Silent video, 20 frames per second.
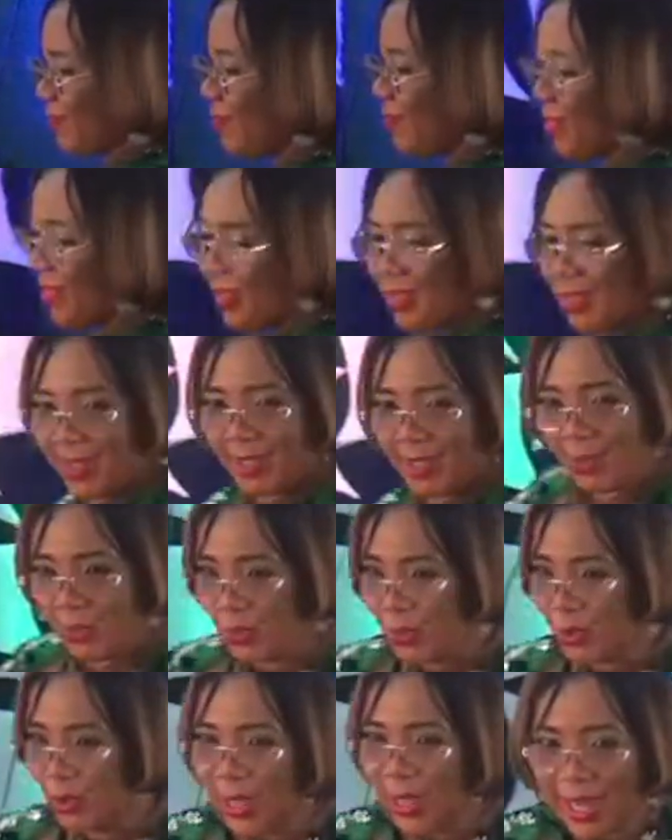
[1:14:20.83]
she said,
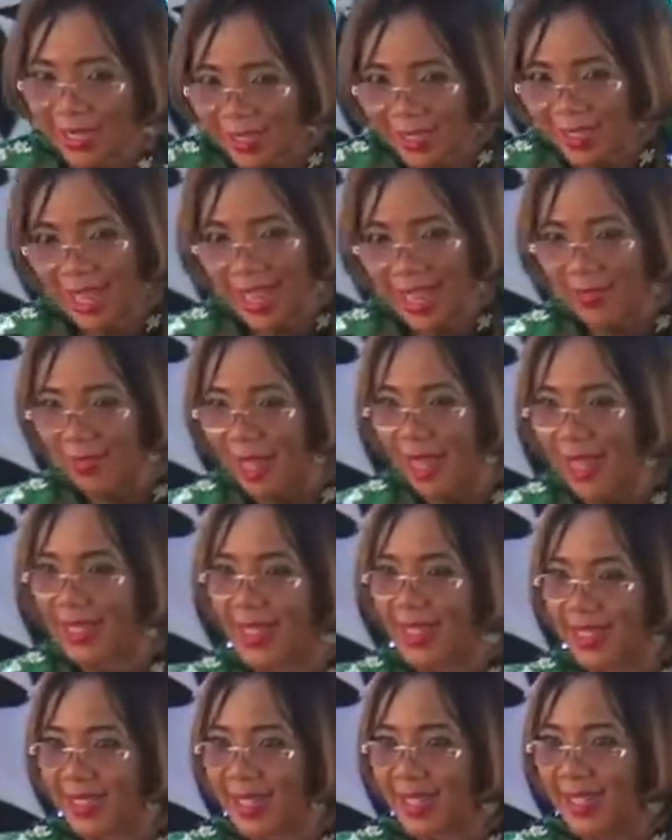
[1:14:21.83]
would you like to have? And
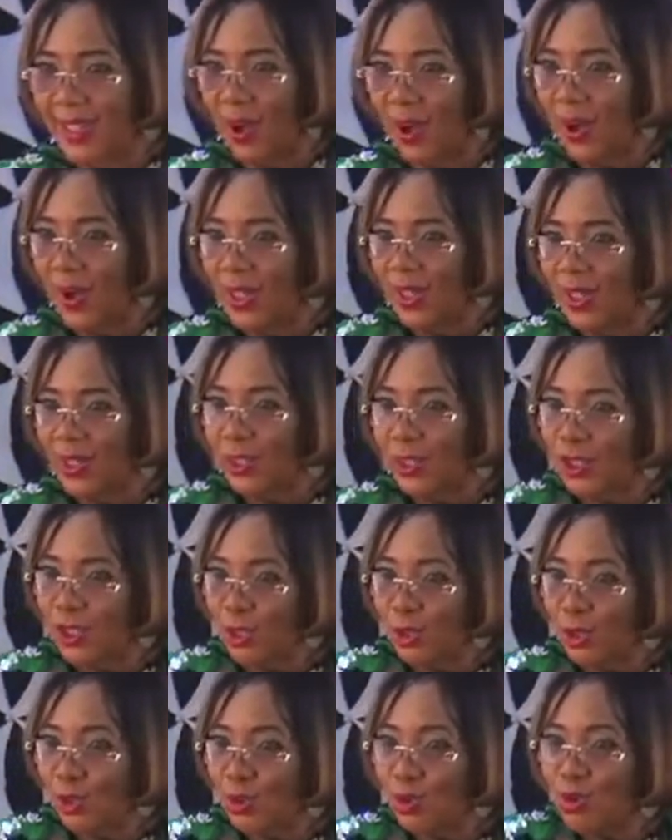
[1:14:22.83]
then she
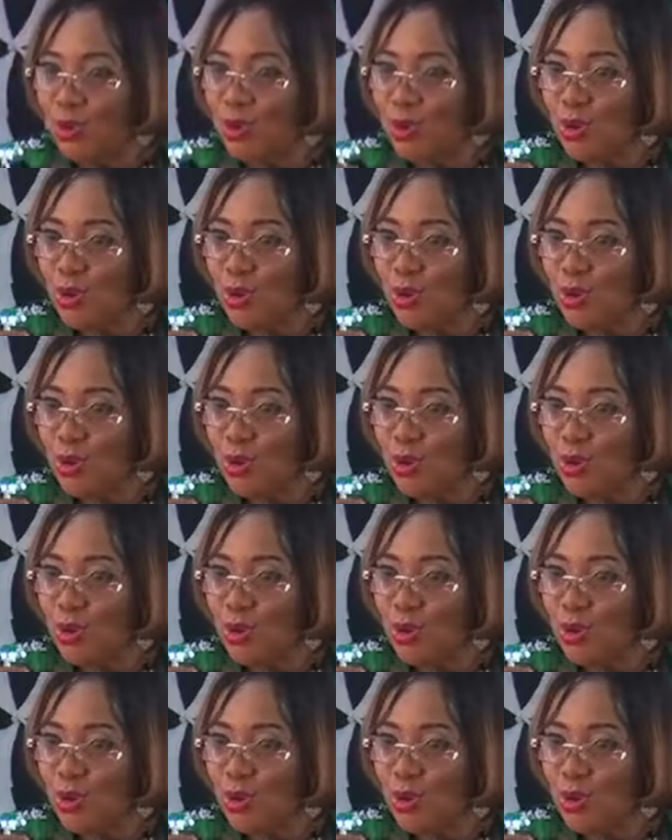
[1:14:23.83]
took.